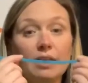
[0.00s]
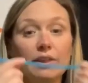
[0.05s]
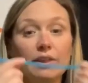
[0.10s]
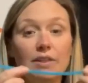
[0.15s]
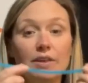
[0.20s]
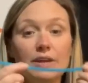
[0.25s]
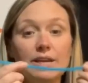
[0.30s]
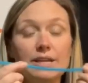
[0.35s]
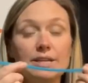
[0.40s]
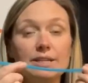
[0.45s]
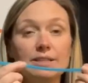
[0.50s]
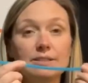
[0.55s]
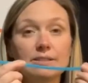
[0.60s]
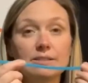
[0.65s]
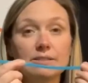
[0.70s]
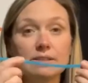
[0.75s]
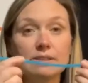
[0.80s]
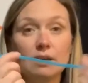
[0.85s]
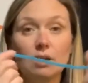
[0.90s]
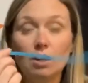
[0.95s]

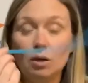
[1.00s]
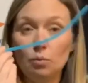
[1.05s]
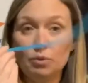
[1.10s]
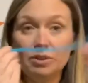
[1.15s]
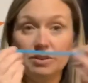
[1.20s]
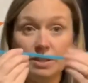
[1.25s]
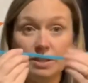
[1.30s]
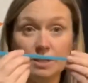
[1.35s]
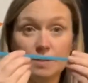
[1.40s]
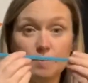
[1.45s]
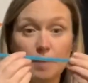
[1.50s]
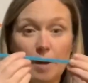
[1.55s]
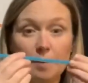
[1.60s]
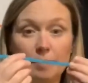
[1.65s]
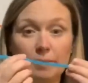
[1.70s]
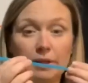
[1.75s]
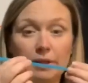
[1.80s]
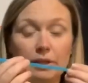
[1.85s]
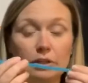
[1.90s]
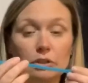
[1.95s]
these, uh, with this
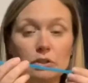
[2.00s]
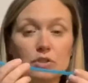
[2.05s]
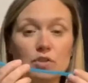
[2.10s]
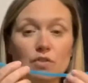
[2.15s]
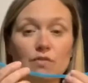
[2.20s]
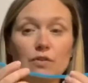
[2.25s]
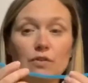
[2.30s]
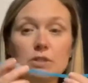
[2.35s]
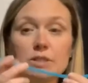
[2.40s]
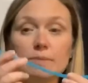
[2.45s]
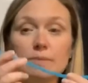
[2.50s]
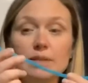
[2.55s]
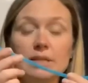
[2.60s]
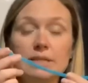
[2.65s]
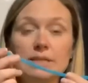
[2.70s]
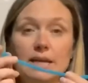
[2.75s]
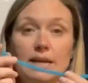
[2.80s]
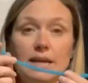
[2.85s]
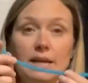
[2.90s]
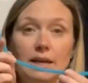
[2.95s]
pipe cleaner. So first I'm gonna
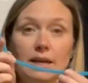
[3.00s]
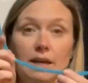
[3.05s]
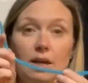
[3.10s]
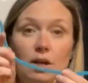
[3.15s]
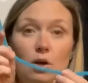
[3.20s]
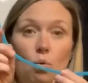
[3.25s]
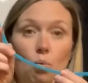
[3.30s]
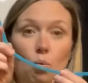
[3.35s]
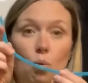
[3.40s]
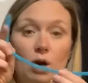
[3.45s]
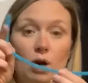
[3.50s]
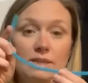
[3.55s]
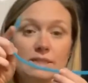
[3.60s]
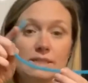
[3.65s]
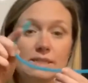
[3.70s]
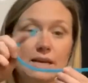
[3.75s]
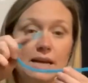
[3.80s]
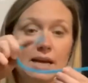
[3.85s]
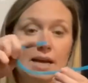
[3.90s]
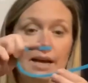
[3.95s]
take one
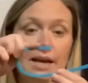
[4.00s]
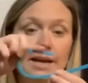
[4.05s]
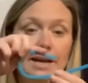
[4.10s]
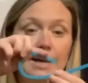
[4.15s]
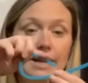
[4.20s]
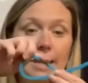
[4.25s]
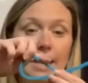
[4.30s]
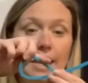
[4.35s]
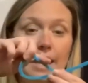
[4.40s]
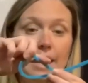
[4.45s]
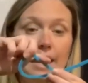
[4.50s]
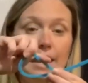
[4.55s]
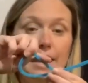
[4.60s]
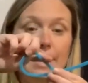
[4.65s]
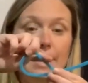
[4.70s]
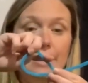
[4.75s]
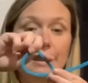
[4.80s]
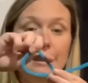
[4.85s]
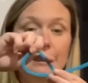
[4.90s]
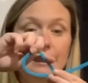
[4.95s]
side
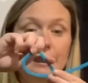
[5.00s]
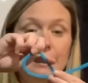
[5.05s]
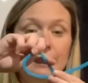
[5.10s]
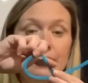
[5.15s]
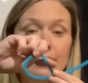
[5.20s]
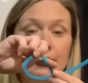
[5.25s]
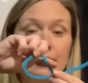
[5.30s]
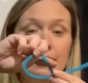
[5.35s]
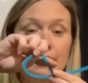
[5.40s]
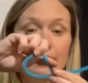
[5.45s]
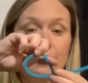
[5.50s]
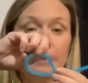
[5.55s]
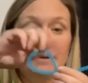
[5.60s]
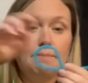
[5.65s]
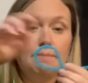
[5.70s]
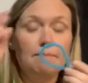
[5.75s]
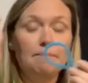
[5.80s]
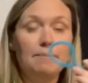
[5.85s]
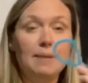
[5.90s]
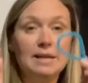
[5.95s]
and
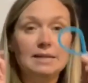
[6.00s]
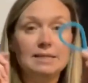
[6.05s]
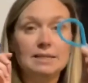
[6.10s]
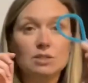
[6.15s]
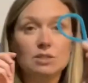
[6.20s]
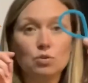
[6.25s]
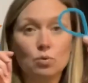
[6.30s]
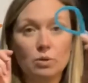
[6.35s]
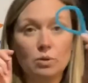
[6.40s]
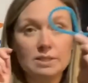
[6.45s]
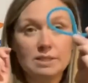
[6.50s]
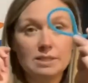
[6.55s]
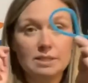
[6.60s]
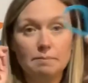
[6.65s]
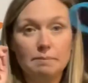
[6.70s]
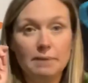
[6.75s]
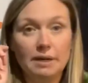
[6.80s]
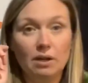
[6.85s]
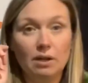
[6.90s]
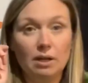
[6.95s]
bend it towards the
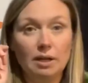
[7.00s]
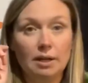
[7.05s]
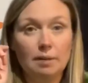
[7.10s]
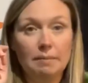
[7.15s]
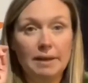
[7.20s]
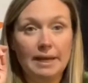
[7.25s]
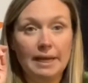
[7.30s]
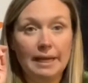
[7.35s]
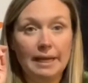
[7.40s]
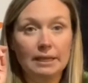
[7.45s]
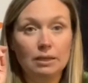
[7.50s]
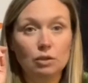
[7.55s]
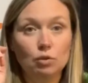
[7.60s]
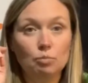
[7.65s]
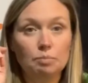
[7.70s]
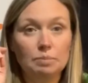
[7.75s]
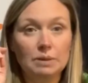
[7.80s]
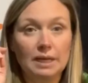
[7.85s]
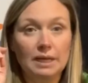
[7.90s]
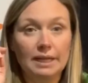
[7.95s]
middle and make a
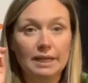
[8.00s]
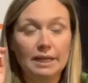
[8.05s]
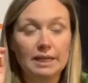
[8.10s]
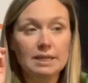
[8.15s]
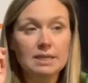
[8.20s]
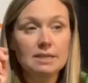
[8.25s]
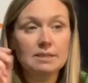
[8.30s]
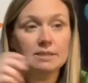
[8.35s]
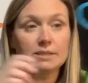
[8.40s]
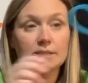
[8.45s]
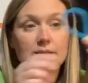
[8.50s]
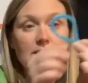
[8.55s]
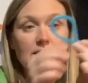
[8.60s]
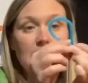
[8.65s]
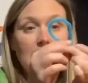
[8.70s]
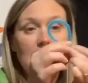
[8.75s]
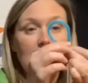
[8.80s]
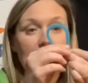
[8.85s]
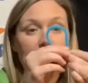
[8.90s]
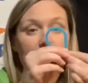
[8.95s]
loop like this
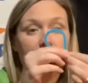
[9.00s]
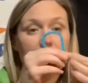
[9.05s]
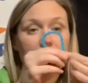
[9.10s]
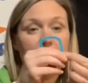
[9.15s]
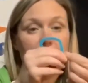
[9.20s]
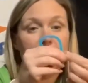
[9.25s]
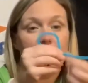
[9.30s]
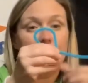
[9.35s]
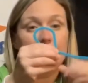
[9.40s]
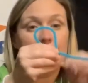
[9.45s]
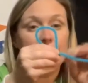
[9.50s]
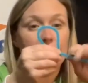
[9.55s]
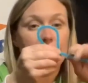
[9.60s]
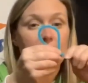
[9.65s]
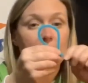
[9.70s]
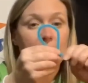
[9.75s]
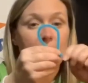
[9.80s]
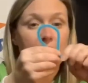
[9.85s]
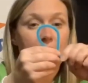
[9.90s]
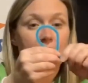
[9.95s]

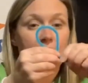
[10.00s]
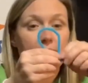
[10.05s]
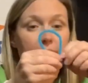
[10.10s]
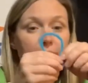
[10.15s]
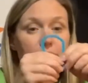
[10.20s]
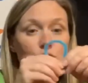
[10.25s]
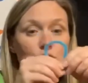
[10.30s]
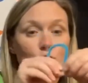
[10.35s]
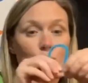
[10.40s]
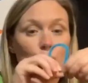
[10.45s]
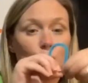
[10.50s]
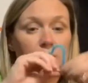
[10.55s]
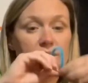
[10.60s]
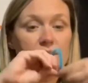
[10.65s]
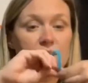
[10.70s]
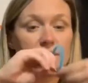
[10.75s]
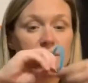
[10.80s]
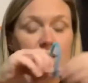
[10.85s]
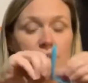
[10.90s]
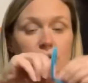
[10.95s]
and
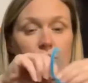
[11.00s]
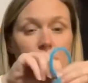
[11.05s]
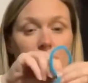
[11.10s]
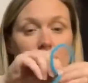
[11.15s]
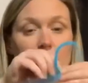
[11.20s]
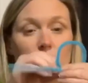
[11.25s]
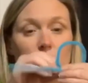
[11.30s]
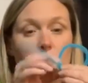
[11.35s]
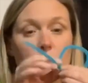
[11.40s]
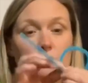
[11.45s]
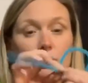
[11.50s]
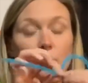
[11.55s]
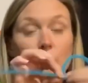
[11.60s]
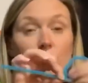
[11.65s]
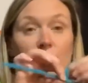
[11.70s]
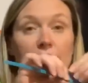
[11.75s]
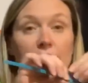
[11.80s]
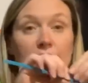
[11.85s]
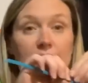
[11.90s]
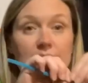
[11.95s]
twist it around so
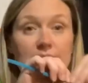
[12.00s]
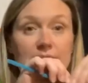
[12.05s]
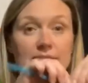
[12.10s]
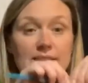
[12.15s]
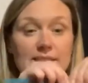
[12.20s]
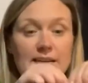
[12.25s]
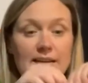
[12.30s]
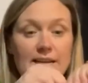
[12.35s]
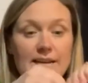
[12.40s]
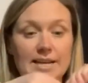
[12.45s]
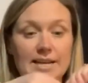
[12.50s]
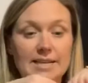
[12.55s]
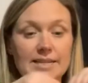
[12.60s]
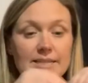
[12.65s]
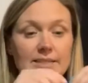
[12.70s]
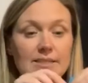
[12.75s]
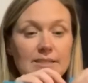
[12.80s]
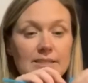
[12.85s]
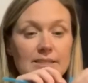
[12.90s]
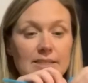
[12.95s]
that it
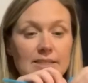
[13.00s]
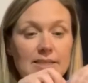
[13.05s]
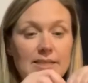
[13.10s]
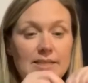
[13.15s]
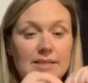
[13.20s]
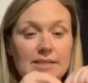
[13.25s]
stays.